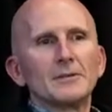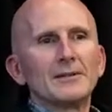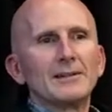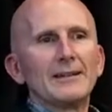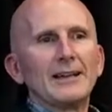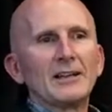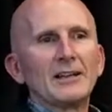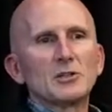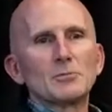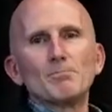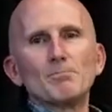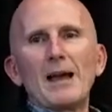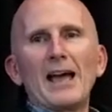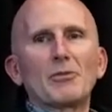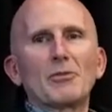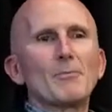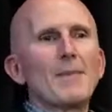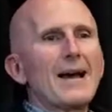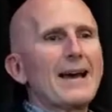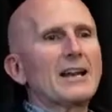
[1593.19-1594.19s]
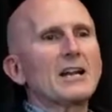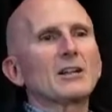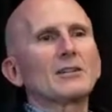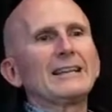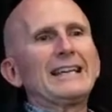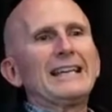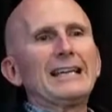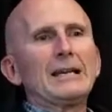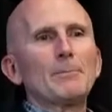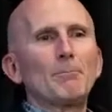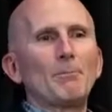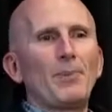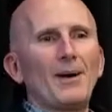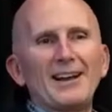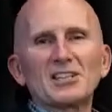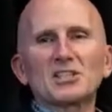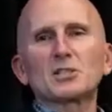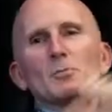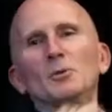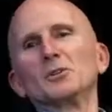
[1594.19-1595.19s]
It's mathematically
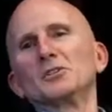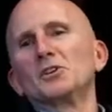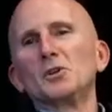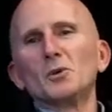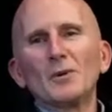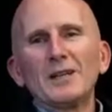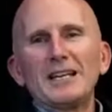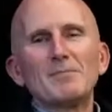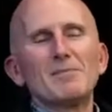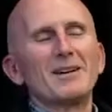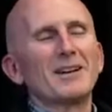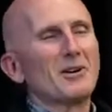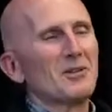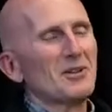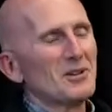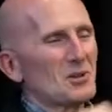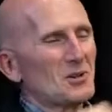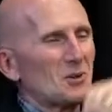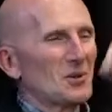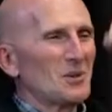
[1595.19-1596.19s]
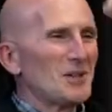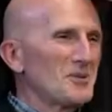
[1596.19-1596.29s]
impossible to do any better than 12th.